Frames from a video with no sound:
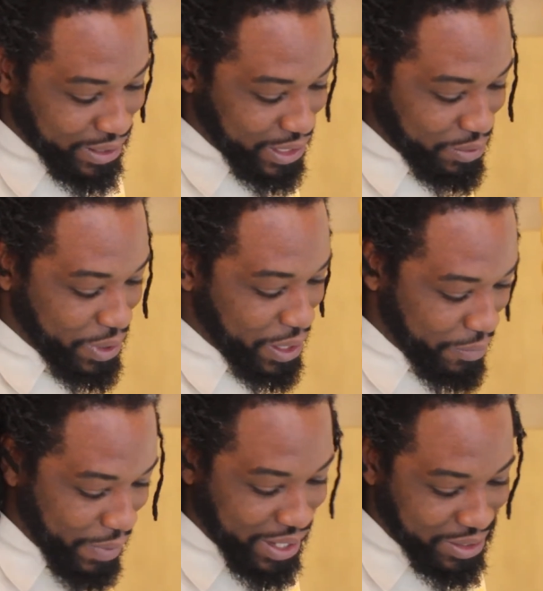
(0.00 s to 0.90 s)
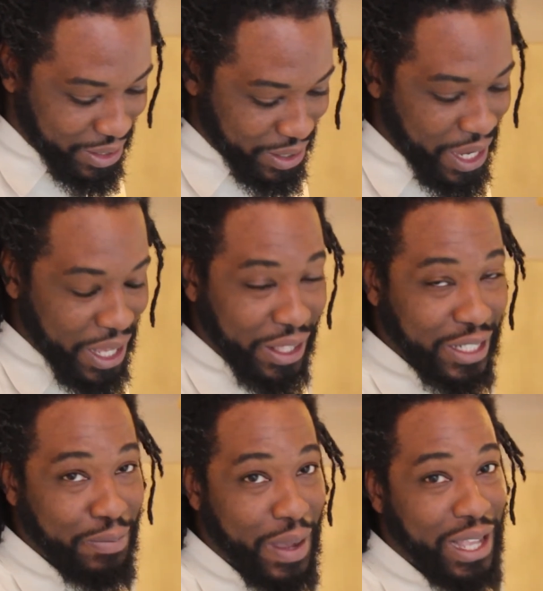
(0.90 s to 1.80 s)
because we're gonna make sure
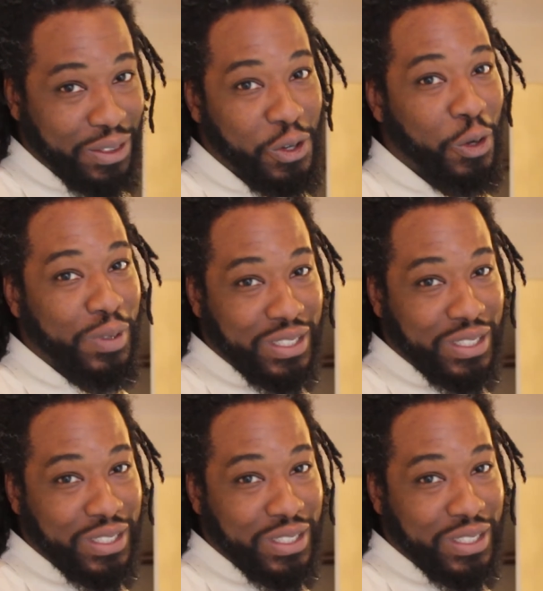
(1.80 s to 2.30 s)
this bathroom is